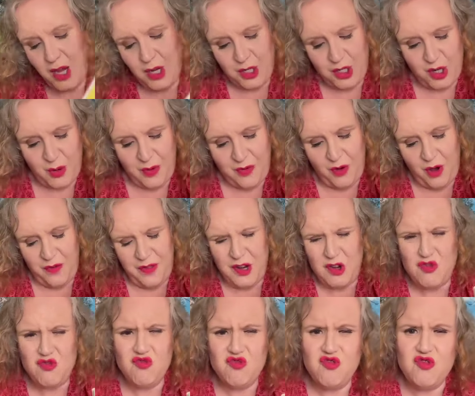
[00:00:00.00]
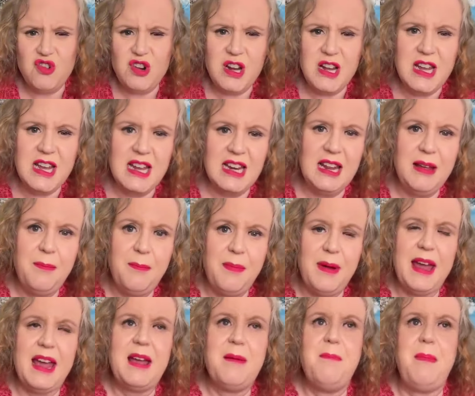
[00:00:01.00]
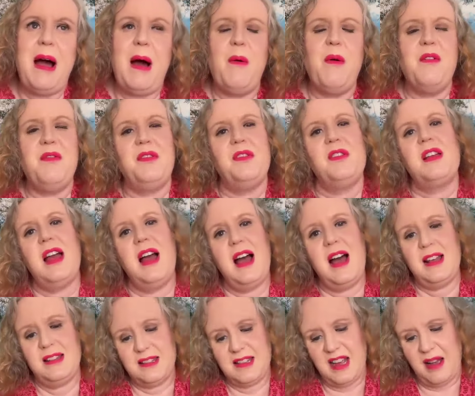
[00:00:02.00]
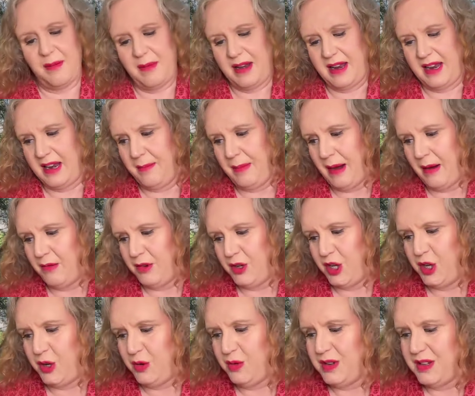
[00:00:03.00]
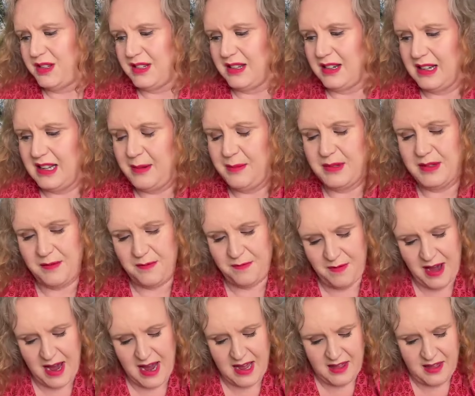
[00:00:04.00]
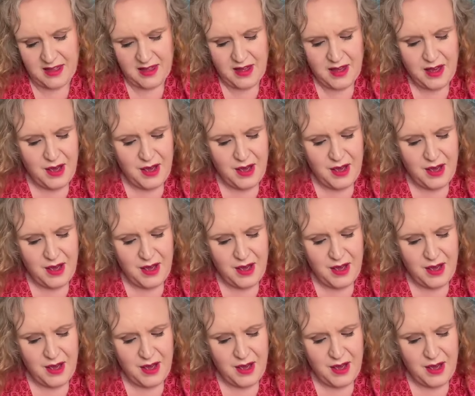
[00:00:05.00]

So we've got these really big, powerful cards coming in about newness and leaps of faith.